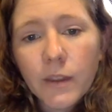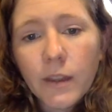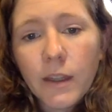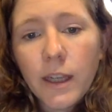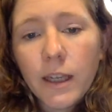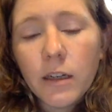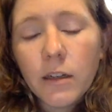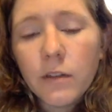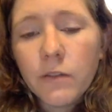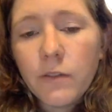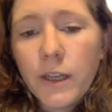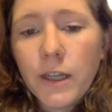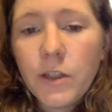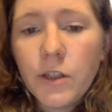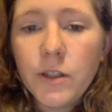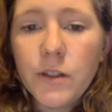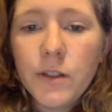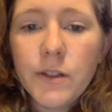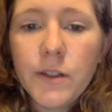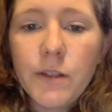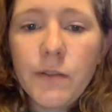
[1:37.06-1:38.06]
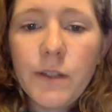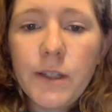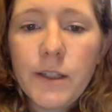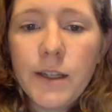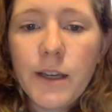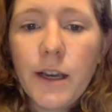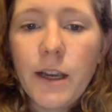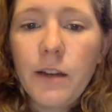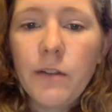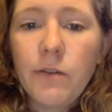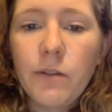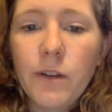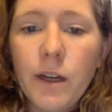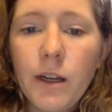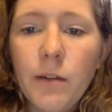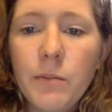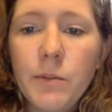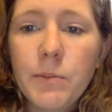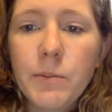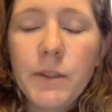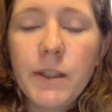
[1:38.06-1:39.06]
Innervations of the
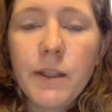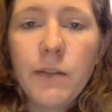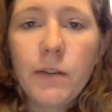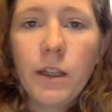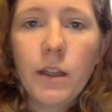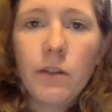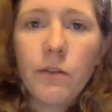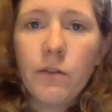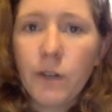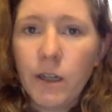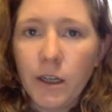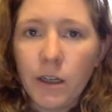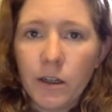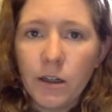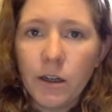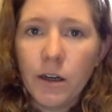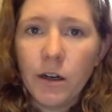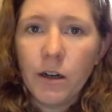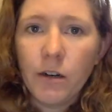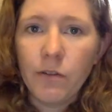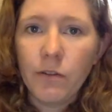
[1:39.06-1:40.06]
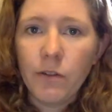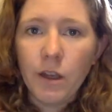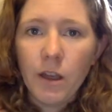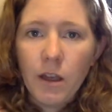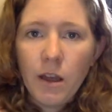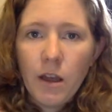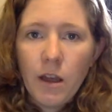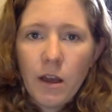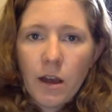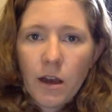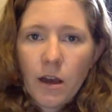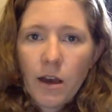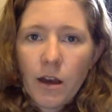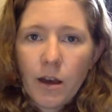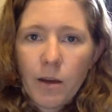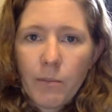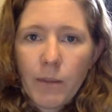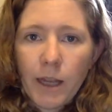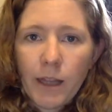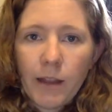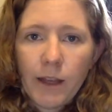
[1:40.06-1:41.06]
diaphragm, specifically the phrenic nerve,
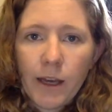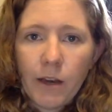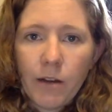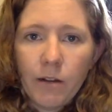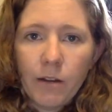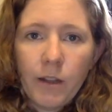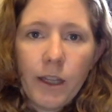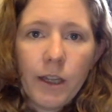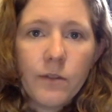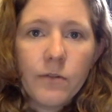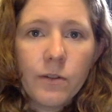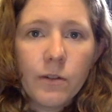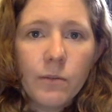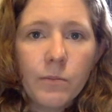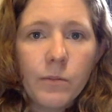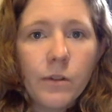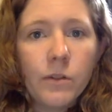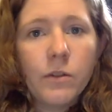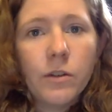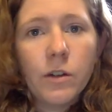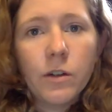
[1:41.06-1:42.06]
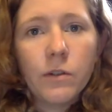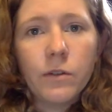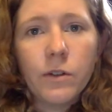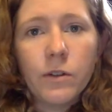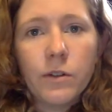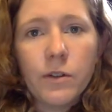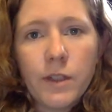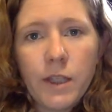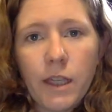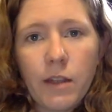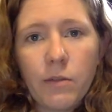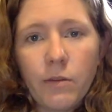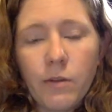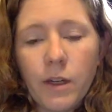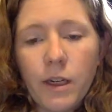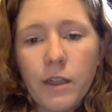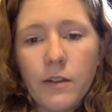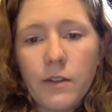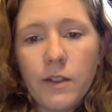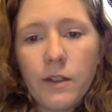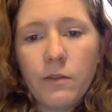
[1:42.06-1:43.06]
bilaterally from nerve roots
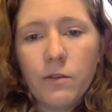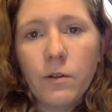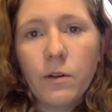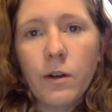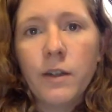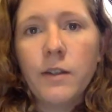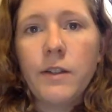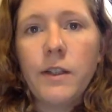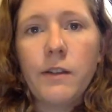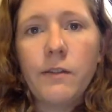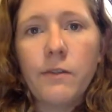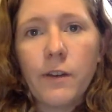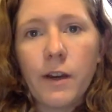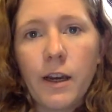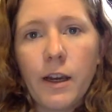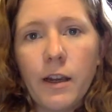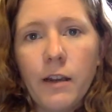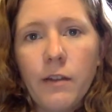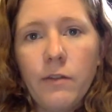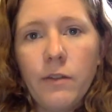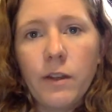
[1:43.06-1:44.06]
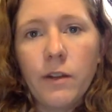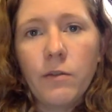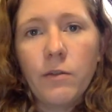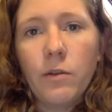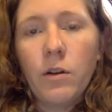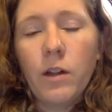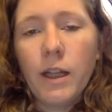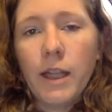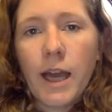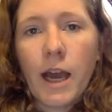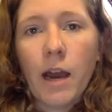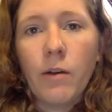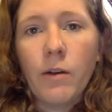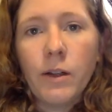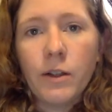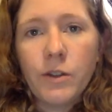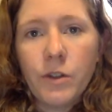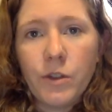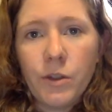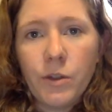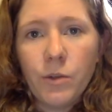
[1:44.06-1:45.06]
C3, C4, and C5 that will allow
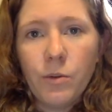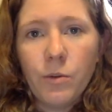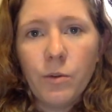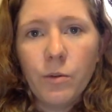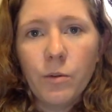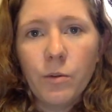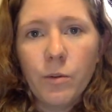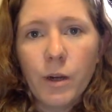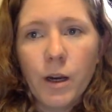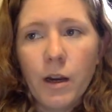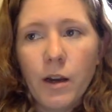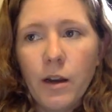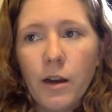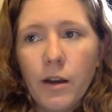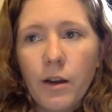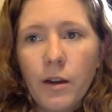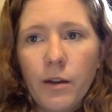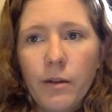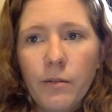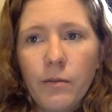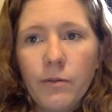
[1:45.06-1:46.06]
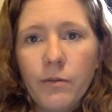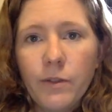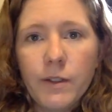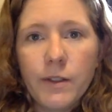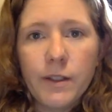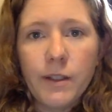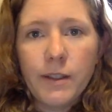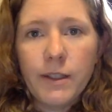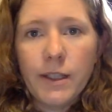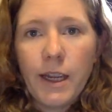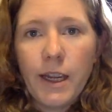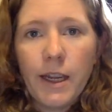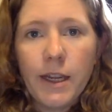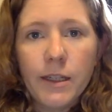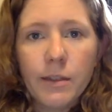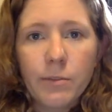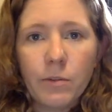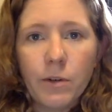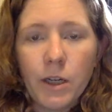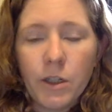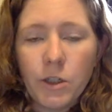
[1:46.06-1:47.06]
it to facilitate
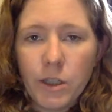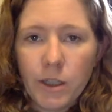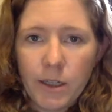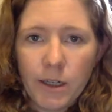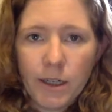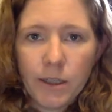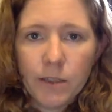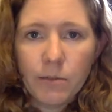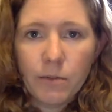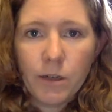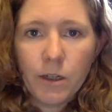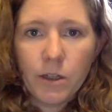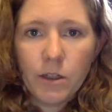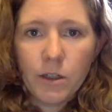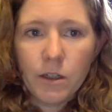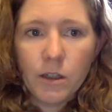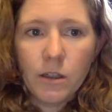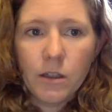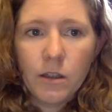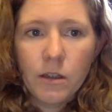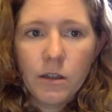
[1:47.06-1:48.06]
inspiration and expiration.